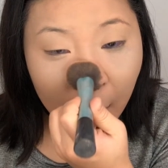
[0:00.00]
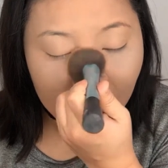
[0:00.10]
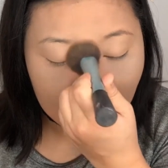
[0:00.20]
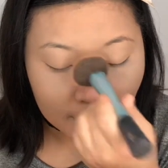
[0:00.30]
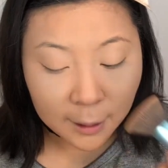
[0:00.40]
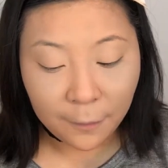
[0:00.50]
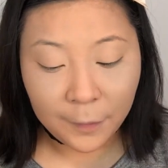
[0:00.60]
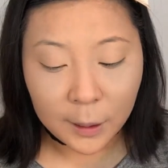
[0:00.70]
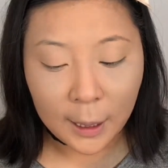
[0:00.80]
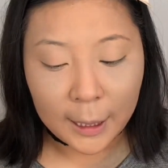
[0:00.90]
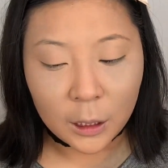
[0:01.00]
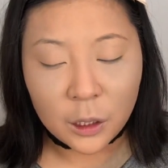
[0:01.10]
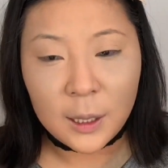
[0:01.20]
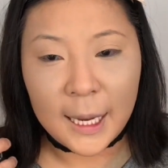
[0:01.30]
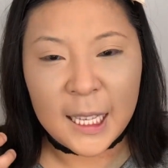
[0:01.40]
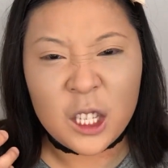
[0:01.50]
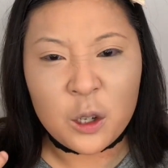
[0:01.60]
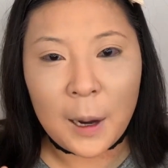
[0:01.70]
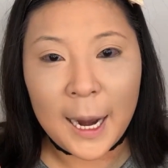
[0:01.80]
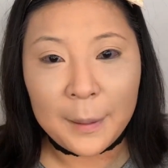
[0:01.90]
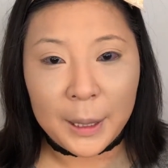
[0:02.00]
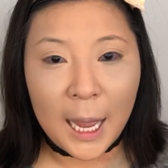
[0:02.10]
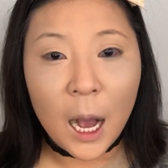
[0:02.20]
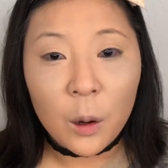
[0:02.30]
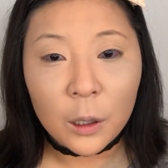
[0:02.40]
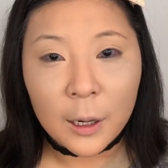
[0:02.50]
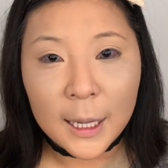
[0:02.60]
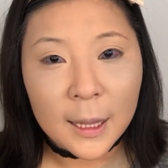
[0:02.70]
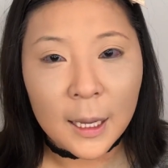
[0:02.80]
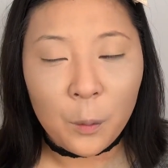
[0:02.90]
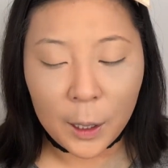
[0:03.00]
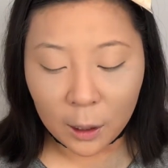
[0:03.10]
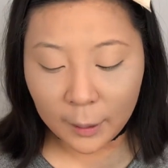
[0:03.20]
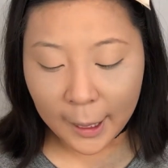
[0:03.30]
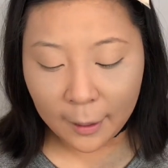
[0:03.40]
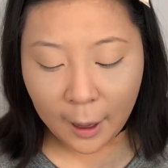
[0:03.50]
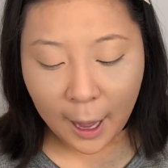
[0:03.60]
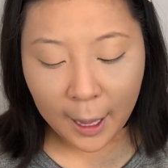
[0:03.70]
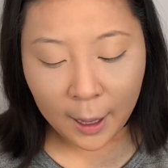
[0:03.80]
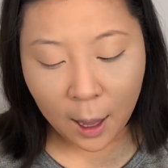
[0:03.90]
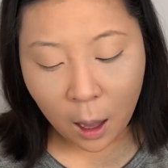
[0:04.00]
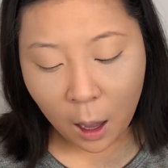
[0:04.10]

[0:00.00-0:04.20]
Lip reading: It doesn't feel like it's drying me out or anything weird like that.